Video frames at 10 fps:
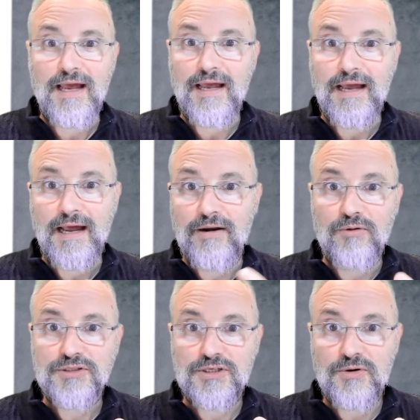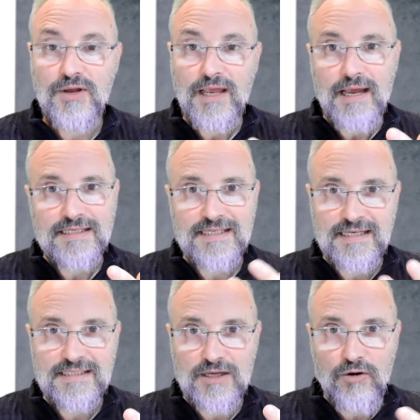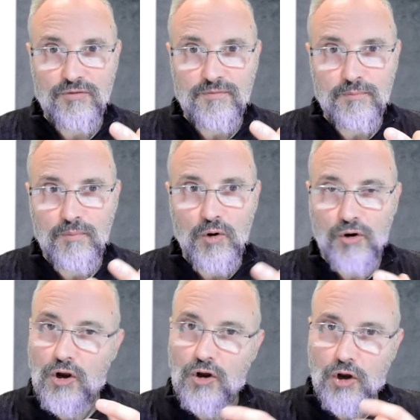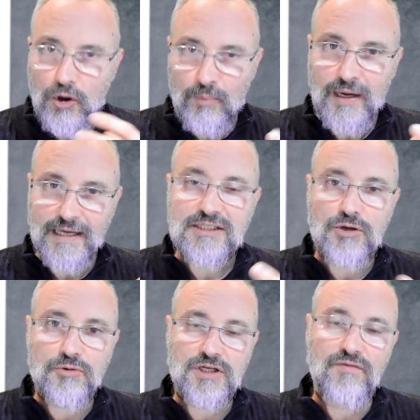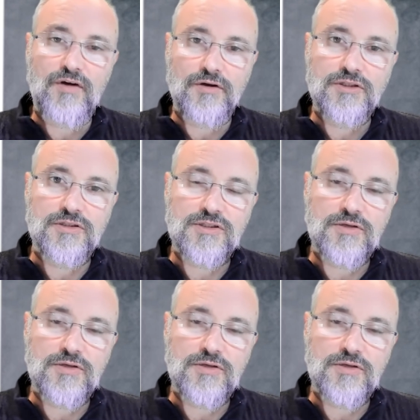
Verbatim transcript: uh, and also sense more complex social functions,